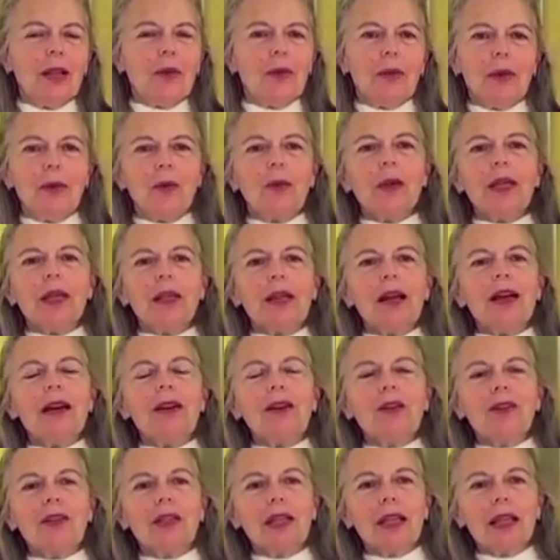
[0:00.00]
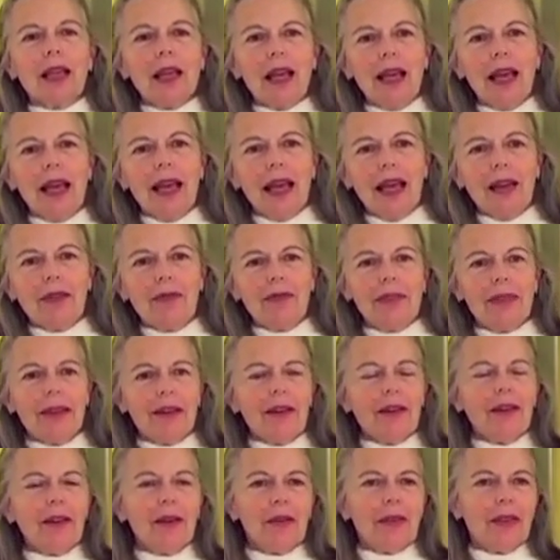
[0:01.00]
But we not only have
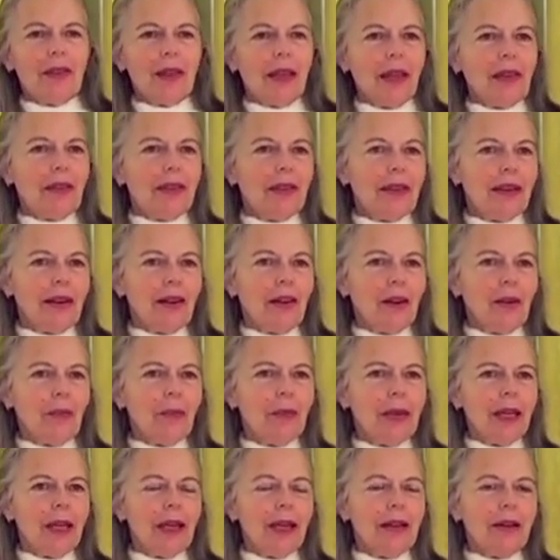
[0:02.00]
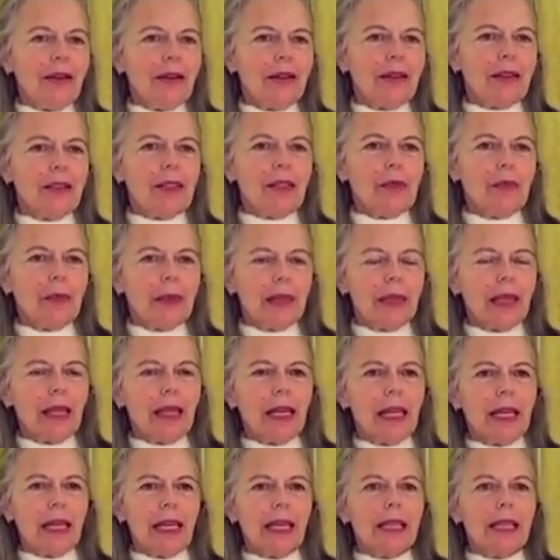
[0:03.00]
their appearance, but then